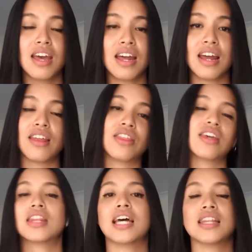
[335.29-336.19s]
and I
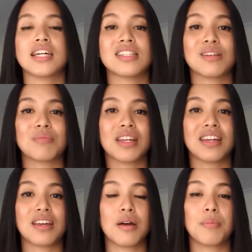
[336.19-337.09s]
think that that's
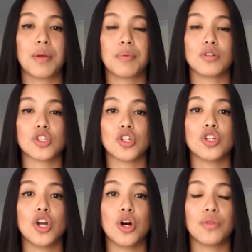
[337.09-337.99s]
something people
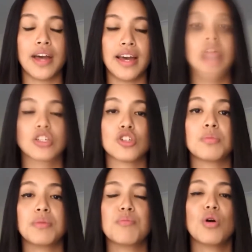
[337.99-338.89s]
should know, that it
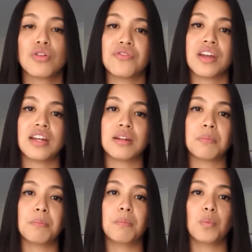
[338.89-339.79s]
should be
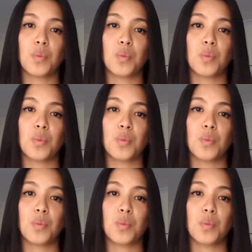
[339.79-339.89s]
motivated